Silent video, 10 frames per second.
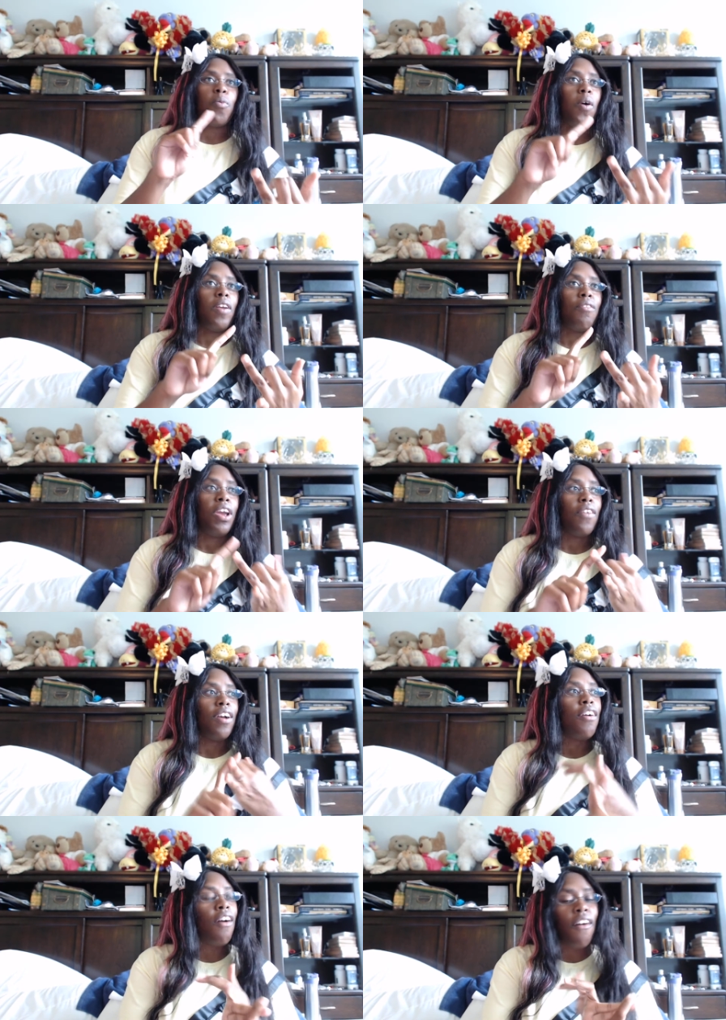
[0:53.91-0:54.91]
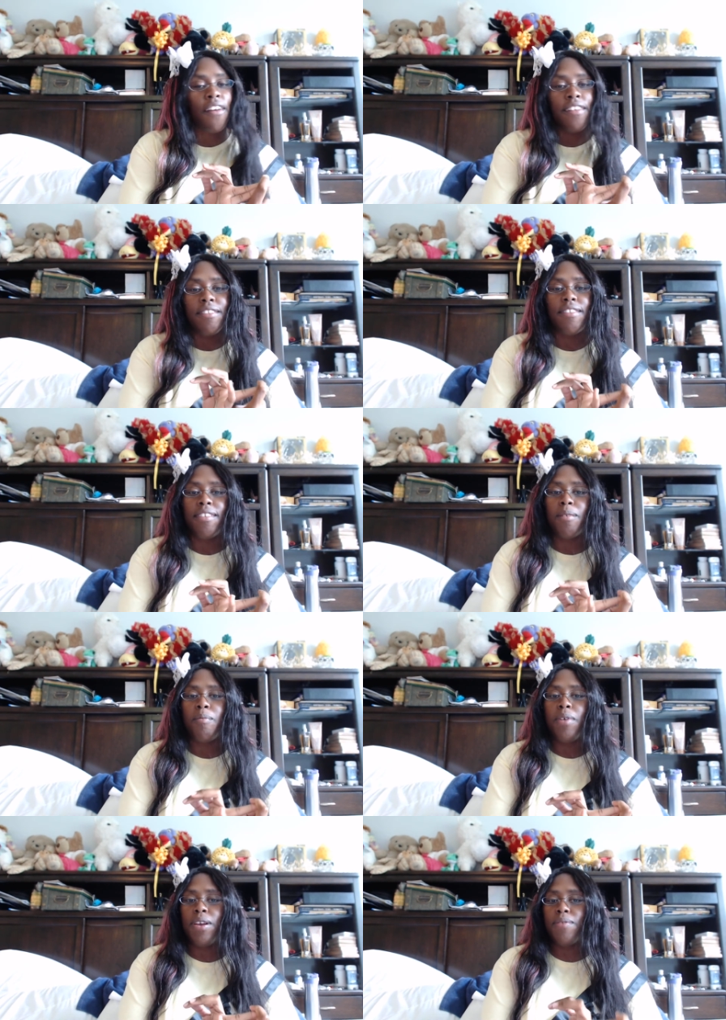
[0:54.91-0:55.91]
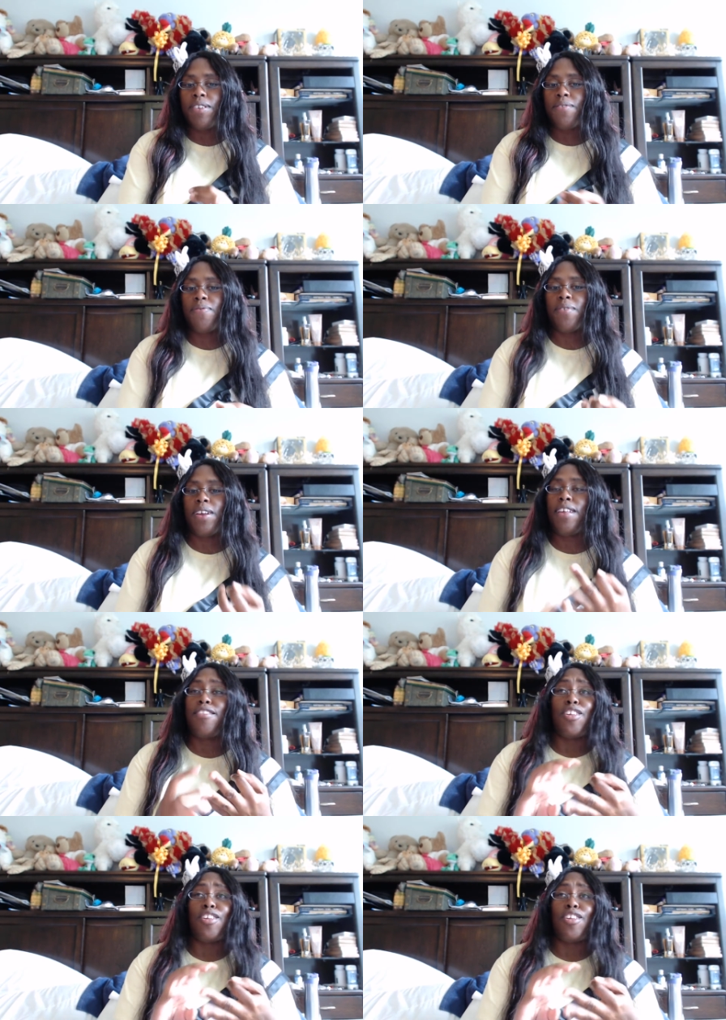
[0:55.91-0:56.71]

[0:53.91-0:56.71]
walking around a garden somewhere with your friends,